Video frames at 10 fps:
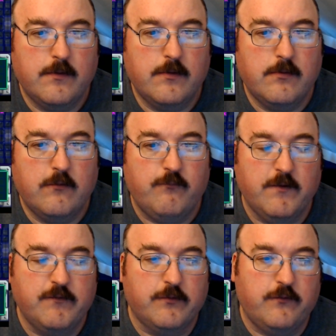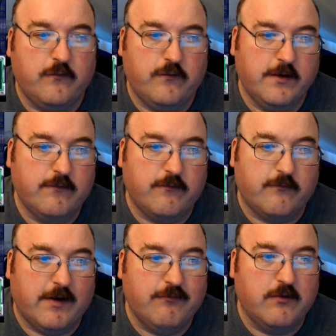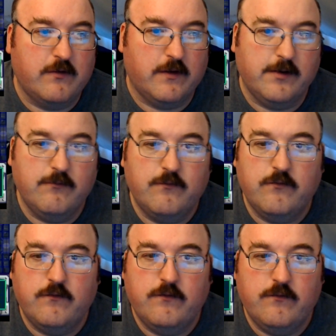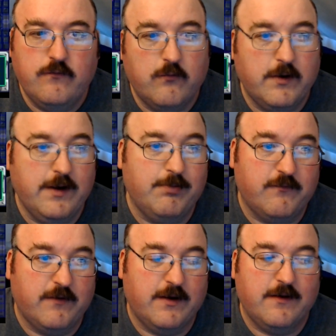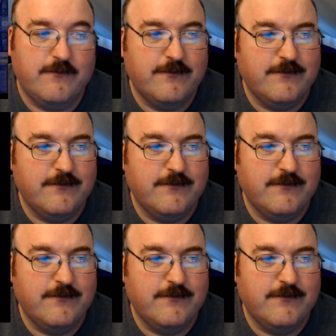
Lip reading: With missiles, your chance of survival climbs to 20%.